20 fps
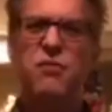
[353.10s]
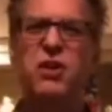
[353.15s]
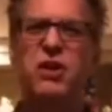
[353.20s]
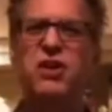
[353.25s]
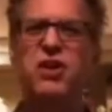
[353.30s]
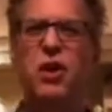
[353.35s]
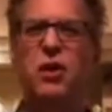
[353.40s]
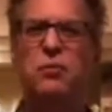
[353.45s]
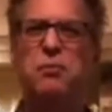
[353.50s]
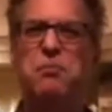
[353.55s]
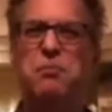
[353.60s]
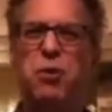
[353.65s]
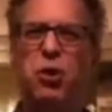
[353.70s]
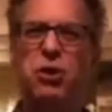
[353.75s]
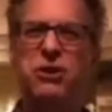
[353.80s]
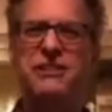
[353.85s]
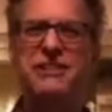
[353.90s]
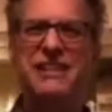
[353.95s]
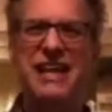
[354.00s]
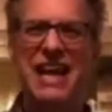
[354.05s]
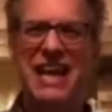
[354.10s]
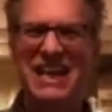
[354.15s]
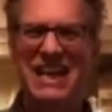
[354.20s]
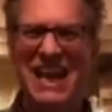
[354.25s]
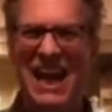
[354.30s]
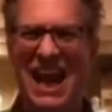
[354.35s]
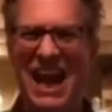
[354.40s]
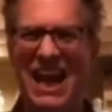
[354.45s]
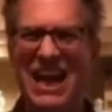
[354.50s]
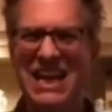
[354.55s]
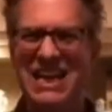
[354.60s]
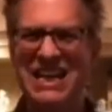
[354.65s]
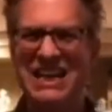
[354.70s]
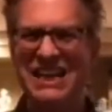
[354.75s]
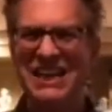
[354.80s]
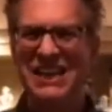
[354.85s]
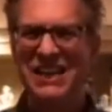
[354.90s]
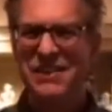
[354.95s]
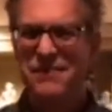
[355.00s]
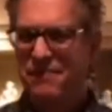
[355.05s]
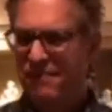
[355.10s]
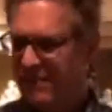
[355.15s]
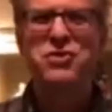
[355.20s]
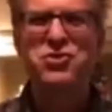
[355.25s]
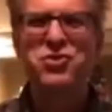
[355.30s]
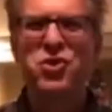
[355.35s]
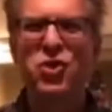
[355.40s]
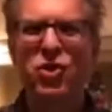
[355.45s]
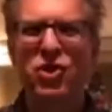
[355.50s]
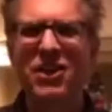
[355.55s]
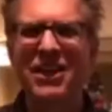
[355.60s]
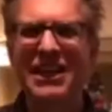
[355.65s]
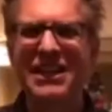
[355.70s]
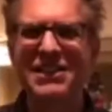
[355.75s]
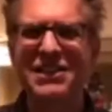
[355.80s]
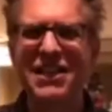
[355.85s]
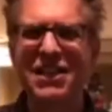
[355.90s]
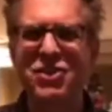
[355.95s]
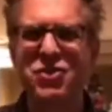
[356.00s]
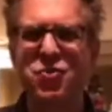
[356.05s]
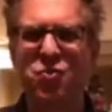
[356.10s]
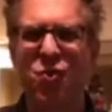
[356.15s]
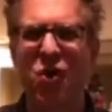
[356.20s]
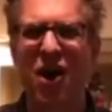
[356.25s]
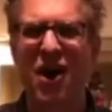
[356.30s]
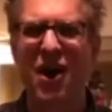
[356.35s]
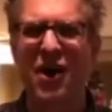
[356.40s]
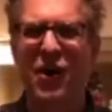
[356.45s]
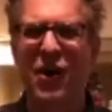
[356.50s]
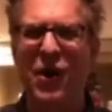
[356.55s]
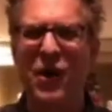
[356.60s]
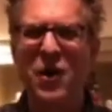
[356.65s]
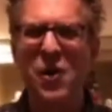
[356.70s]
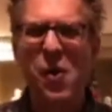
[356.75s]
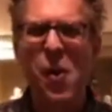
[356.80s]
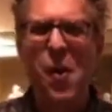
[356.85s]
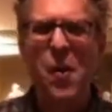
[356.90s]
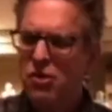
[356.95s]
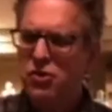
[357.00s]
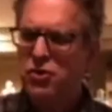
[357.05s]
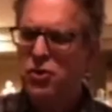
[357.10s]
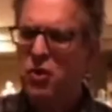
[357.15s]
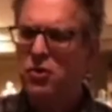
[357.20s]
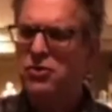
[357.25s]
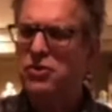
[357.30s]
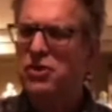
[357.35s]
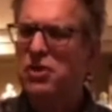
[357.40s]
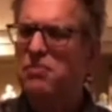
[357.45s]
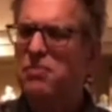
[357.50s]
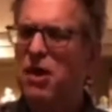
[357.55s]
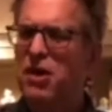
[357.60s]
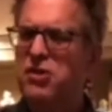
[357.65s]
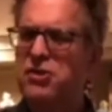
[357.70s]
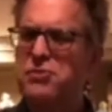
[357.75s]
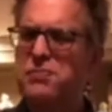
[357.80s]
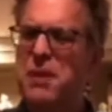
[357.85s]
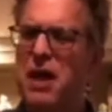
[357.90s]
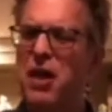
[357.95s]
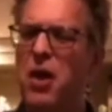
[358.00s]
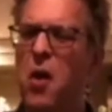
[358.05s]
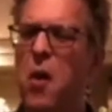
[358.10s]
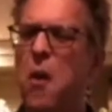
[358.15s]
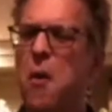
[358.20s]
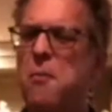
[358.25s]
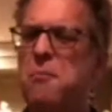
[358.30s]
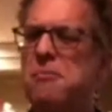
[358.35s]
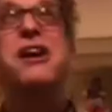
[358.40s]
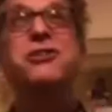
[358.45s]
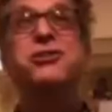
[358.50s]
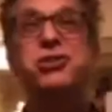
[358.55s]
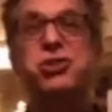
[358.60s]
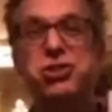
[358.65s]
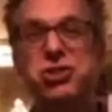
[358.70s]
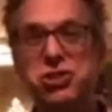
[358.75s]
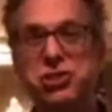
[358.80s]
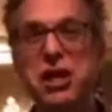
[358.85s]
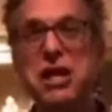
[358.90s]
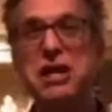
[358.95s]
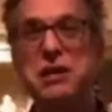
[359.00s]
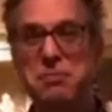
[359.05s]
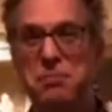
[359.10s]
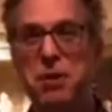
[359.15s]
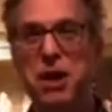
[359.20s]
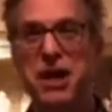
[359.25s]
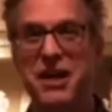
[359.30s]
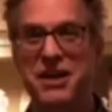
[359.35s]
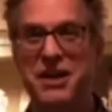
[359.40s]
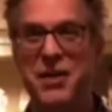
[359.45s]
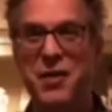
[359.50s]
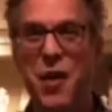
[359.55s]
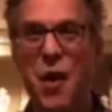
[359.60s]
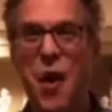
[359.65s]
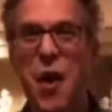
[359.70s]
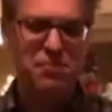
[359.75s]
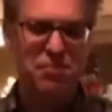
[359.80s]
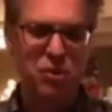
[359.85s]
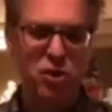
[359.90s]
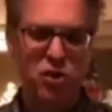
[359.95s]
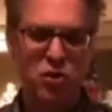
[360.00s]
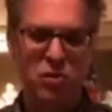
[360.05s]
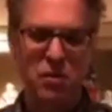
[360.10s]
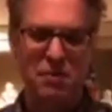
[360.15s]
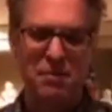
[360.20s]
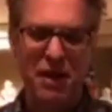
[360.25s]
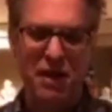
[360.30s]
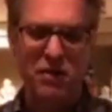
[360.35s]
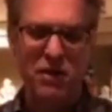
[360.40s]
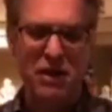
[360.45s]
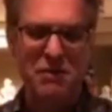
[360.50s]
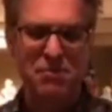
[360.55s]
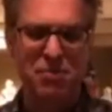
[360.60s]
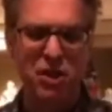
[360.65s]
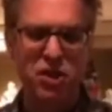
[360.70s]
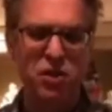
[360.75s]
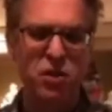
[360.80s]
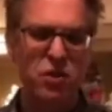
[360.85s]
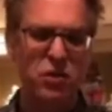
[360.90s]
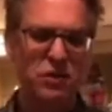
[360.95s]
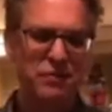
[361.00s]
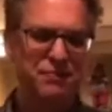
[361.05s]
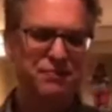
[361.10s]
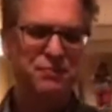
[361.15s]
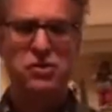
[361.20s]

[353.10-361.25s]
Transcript: have one called birthday cake, dirty dishwater, toasted marshmallow, stink bug, blueberry blue,